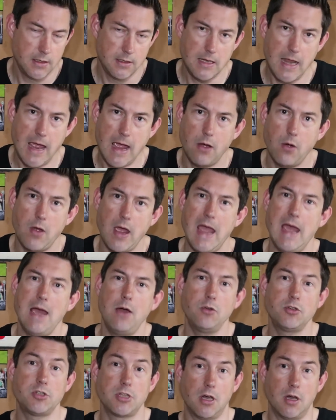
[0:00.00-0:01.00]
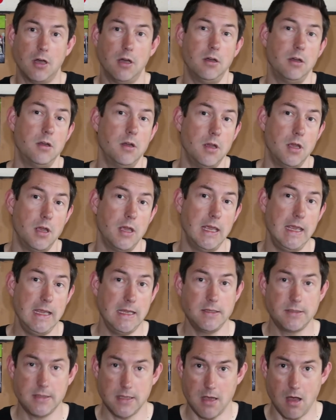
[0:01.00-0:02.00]
Now, Eldar
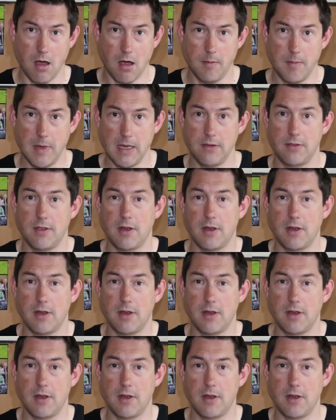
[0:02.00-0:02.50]
is the army